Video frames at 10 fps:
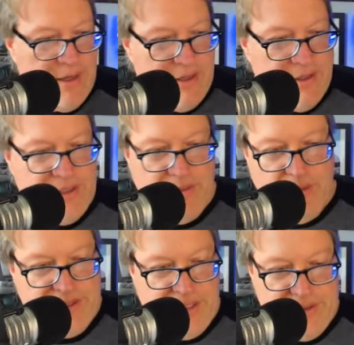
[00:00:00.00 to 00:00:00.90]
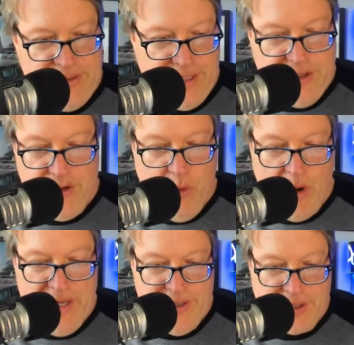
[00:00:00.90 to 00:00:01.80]
You want to see it sit
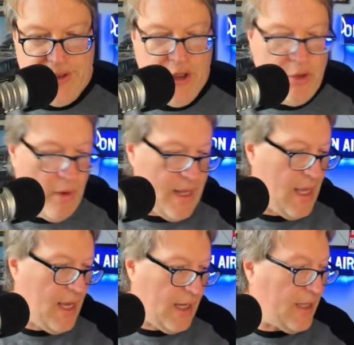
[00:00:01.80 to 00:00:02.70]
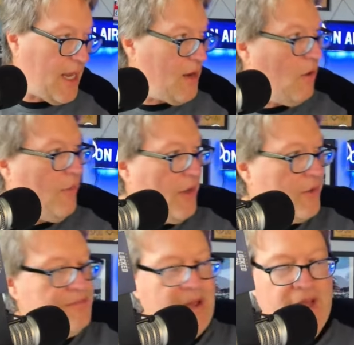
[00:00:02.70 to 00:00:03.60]
220, section 220. Click it on. Oh,
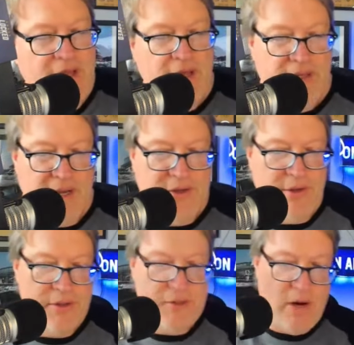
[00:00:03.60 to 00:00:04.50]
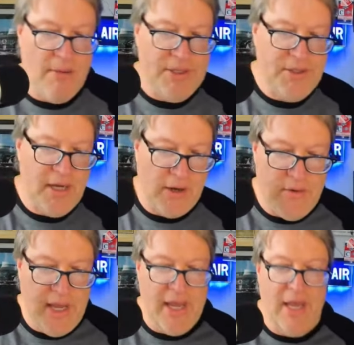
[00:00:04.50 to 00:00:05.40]
there's where I'll be sitting.
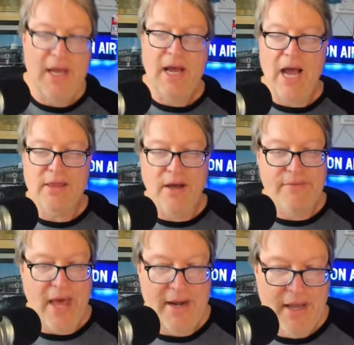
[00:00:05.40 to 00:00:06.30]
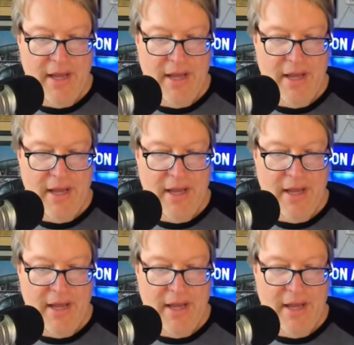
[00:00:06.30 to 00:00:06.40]
Okay. I love that.